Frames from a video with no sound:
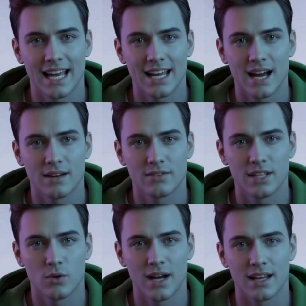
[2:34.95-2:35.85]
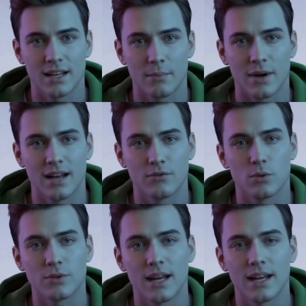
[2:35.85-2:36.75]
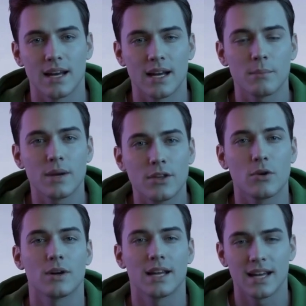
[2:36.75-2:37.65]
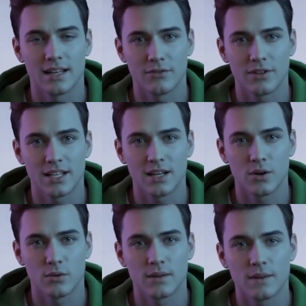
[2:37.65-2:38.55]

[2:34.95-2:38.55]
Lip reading: AI video editing platforms like Pictory and InVideo,